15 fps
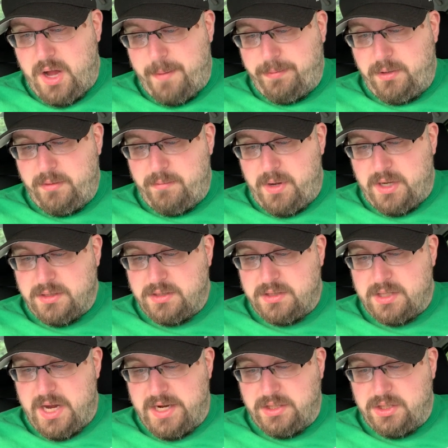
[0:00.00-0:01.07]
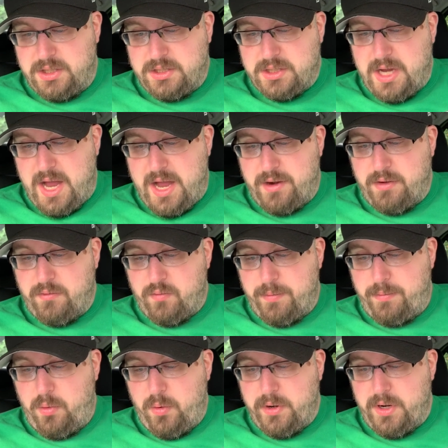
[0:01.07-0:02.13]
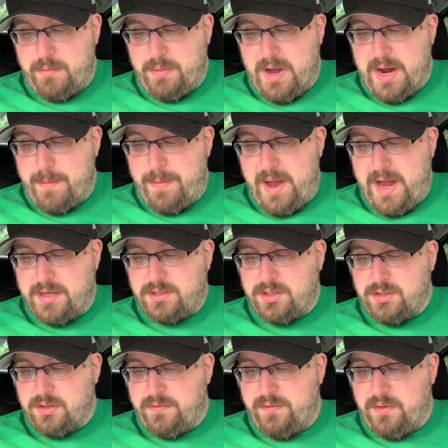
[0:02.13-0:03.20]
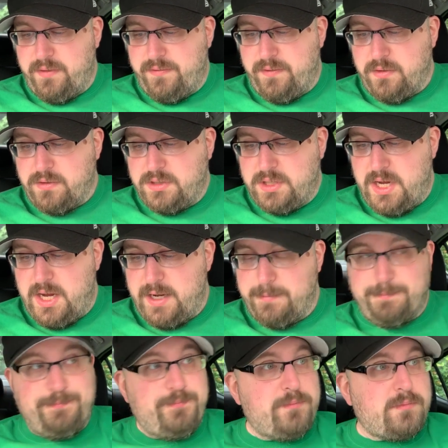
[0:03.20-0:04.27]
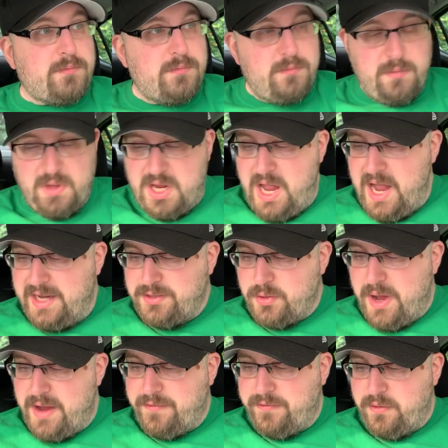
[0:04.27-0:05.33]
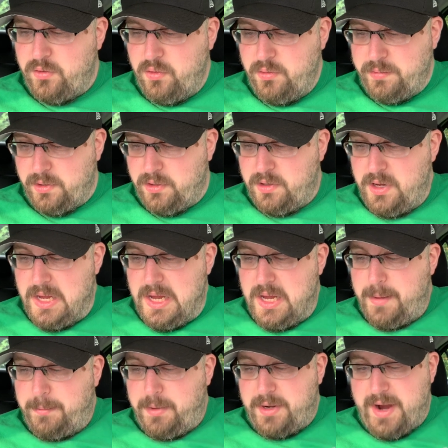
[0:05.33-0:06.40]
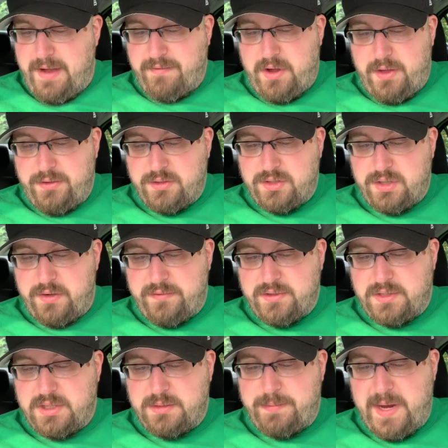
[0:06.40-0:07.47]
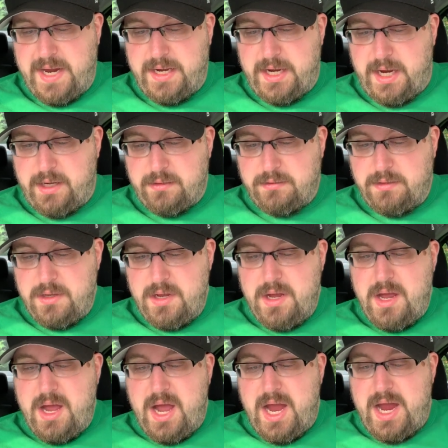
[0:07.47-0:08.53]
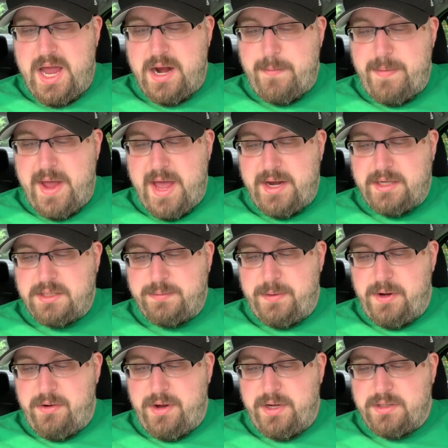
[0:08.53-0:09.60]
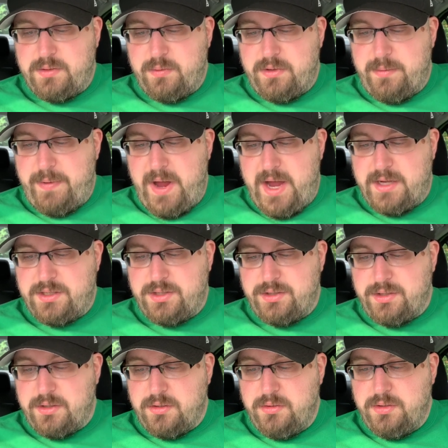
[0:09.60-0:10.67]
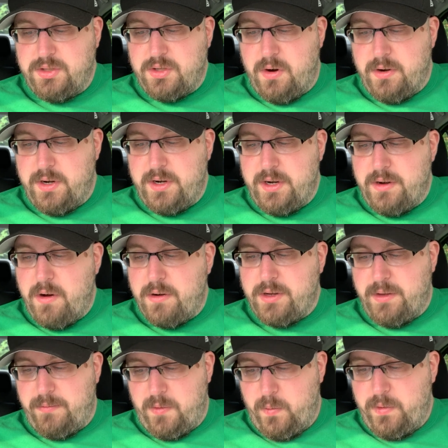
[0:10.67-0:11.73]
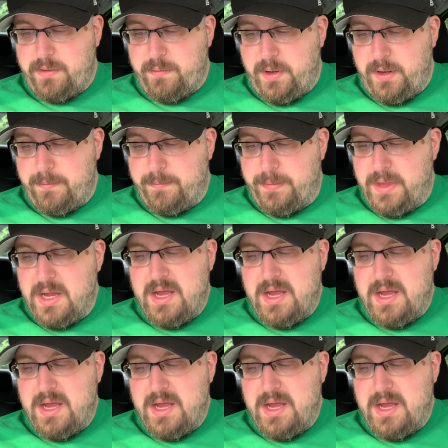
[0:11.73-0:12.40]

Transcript: a couple of months, I just got reported by a passenger for the first time. I drive for Uber, but have other services pending. I had a bad experience with a passenger who started an argument with me.